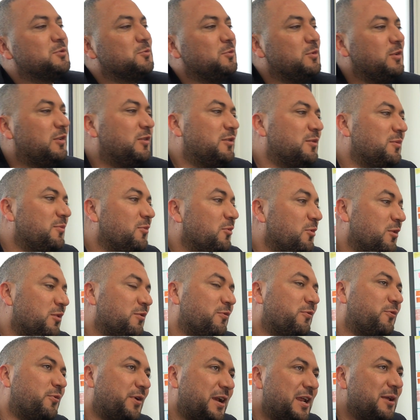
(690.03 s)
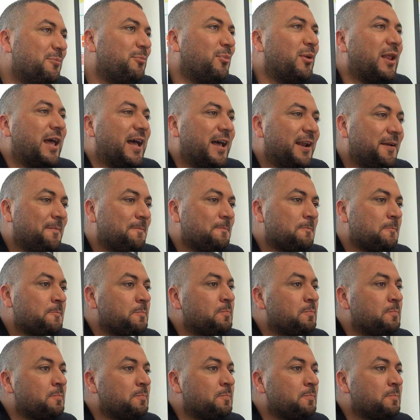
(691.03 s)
with the free plan.